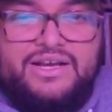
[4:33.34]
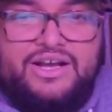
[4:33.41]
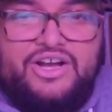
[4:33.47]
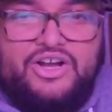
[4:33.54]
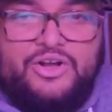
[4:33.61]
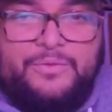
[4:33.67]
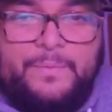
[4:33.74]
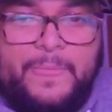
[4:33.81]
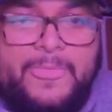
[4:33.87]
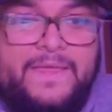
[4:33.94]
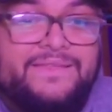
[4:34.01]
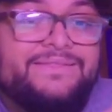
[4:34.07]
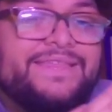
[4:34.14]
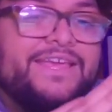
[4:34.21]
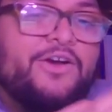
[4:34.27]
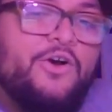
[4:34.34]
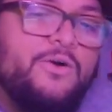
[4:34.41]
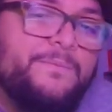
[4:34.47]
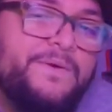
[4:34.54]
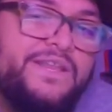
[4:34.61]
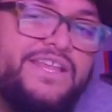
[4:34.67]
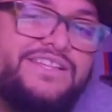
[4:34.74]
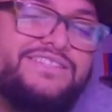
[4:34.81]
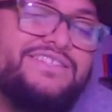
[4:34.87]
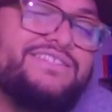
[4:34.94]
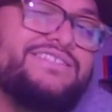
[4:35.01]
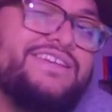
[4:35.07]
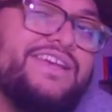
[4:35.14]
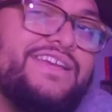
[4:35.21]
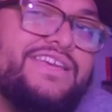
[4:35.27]
um, they open it to
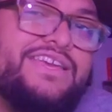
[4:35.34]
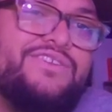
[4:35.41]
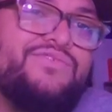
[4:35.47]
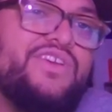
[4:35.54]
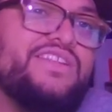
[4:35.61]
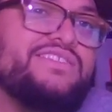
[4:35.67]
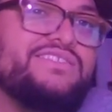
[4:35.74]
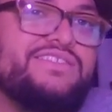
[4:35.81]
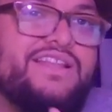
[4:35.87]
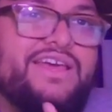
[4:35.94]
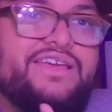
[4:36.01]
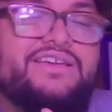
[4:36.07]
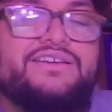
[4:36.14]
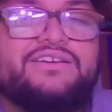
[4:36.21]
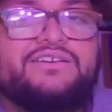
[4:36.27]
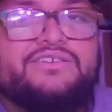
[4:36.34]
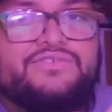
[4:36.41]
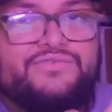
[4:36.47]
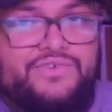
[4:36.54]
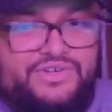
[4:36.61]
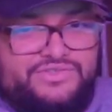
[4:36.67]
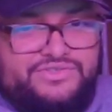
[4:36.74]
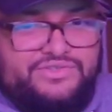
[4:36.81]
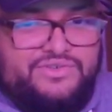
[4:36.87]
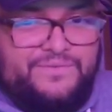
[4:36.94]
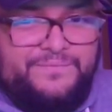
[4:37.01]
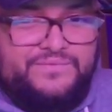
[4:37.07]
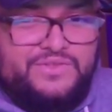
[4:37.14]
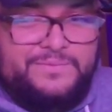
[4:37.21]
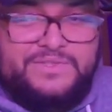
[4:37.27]
check if it's like functional.
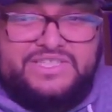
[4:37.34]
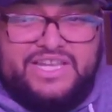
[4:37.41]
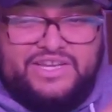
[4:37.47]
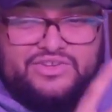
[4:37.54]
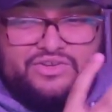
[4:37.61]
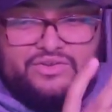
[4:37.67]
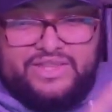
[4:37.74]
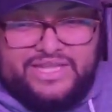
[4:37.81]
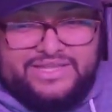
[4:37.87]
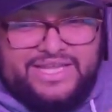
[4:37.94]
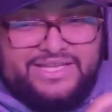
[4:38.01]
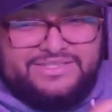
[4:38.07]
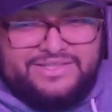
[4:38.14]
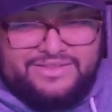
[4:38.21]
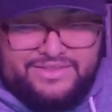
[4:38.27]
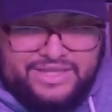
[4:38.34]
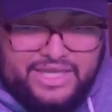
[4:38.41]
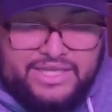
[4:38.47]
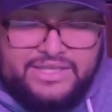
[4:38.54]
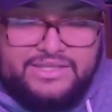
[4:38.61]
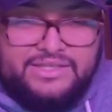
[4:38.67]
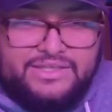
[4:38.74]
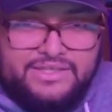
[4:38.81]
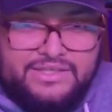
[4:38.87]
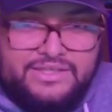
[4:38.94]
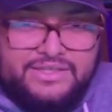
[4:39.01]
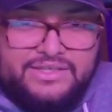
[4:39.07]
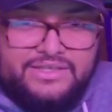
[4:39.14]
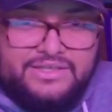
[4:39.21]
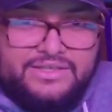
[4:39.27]
So I'm just letting you know that that's a thing.
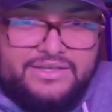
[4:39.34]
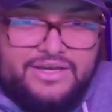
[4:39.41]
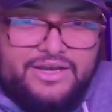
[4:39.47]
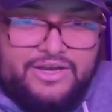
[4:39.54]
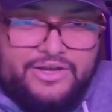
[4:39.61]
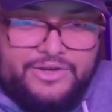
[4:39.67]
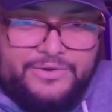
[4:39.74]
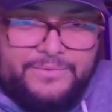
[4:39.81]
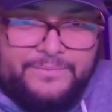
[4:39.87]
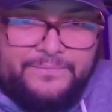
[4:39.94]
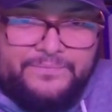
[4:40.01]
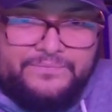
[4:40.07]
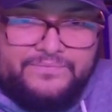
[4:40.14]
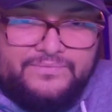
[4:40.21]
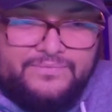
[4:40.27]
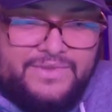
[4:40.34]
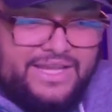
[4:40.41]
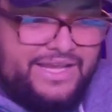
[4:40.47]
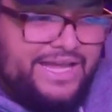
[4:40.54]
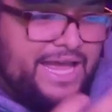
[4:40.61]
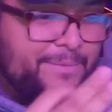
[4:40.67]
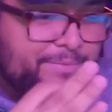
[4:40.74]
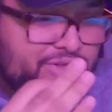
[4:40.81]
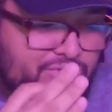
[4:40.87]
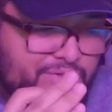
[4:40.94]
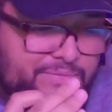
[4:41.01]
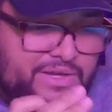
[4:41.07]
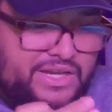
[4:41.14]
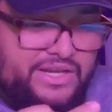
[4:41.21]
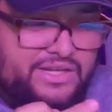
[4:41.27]
Um, it happened
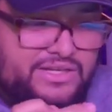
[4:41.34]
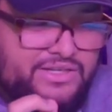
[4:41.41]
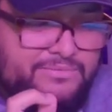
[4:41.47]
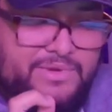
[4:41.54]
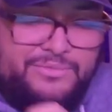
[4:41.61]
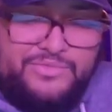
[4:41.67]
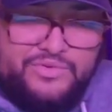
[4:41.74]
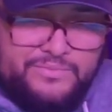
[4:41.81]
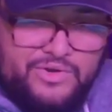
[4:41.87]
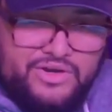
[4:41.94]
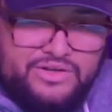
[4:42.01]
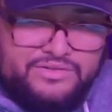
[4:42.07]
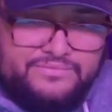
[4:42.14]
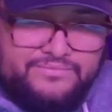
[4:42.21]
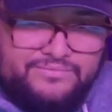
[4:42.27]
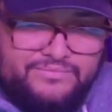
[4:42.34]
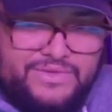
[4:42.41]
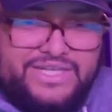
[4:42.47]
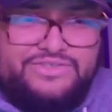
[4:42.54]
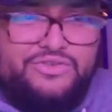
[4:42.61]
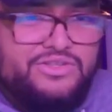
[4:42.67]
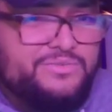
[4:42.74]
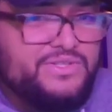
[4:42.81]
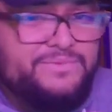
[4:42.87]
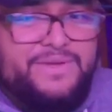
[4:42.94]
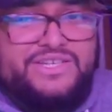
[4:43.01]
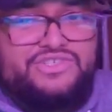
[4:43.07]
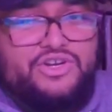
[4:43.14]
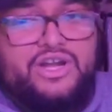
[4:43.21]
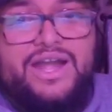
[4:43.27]
with my uh, my Mubon, but I told them to
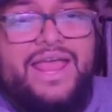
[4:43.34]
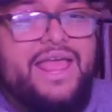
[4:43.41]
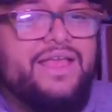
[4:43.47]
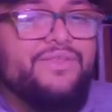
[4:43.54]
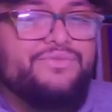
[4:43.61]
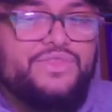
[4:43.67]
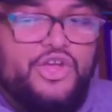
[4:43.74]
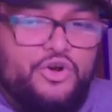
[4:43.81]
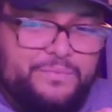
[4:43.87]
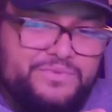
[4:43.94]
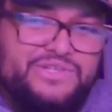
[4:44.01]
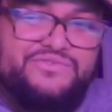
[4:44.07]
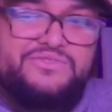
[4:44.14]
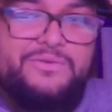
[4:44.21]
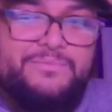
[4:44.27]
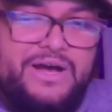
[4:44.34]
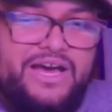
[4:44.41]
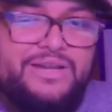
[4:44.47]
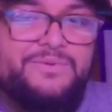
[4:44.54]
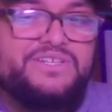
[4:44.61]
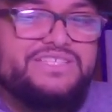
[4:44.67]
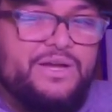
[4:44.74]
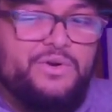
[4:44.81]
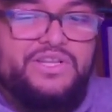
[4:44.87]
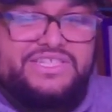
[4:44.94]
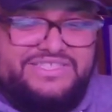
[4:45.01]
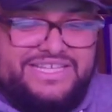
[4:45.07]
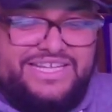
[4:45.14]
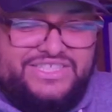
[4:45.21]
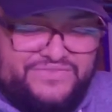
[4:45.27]
make sure they opened it from the bottom because I wanted
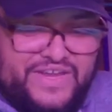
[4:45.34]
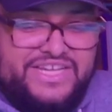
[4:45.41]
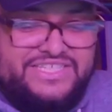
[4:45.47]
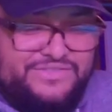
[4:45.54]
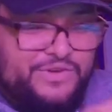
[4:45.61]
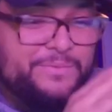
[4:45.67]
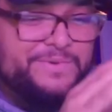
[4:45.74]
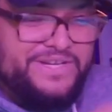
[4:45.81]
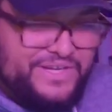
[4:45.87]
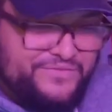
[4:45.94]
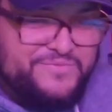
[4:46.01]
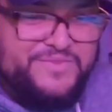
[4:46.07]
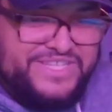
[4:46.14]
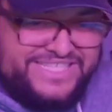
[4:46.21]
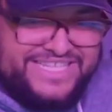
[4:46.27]
the satisfaction of opening it from the